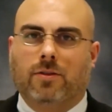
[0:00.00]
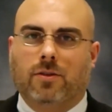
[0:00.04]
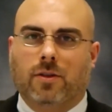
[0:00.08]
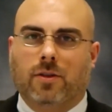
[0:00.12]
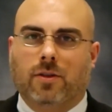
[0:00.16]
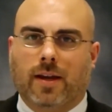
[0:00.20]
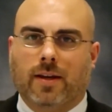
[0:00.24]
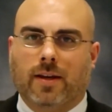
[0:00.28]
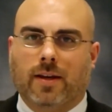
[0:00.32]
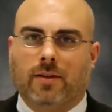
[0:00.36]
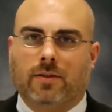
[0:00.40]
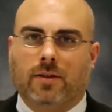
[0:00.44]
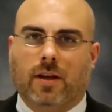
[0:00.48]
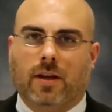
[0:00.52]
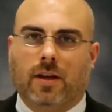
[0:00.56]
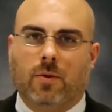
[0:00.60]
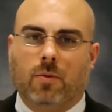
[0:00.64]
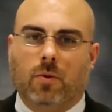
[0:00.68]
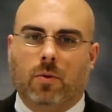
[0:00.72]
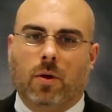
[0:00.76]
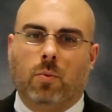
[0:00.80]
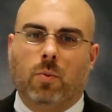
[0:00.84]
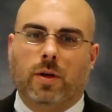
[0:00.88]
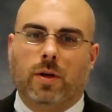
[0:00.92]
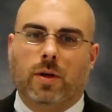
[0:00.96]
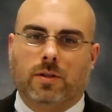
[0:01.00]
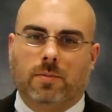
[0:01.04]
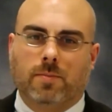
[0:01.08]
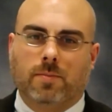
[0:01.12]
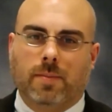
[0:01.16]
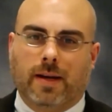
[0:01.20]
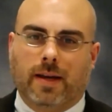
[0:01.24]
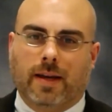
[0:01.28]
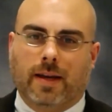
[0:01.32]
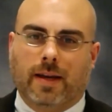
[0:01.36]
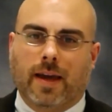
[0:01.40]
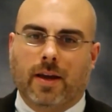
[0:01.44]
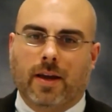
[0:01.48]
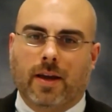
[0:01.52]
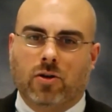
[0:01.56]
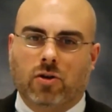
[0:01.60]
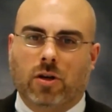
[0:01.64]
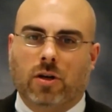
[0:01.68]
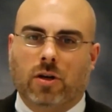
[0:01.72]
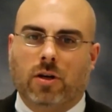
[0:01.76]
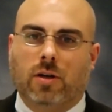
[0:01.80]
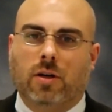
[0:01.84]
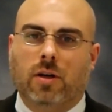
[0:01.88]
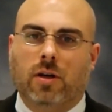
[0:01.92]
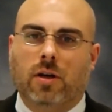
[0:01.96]
So that is a risk
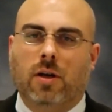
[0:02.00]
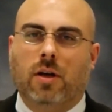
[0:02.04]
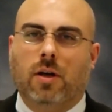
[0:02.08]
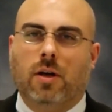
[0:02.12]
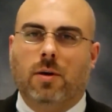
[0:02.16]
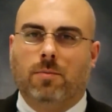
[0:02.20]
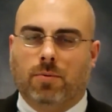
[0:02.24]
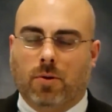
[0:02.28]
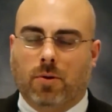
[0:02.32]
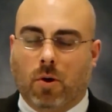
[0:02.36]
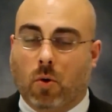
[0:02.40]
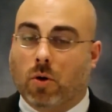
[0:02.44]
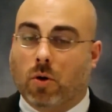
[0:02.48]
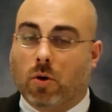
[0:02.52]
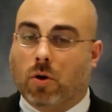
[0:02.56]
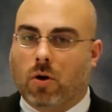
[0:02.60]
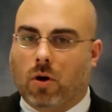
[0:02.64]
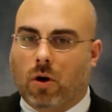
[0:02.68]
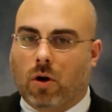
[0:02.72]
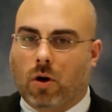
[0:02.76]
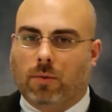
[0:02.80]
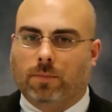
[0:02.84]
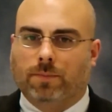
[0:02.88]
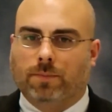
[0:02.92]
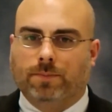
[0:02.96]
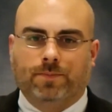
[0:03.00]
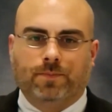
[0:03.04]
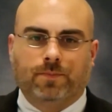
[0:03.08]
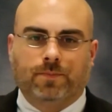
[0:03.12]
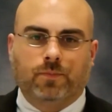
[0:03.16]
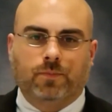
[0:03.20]
mitigation protocol.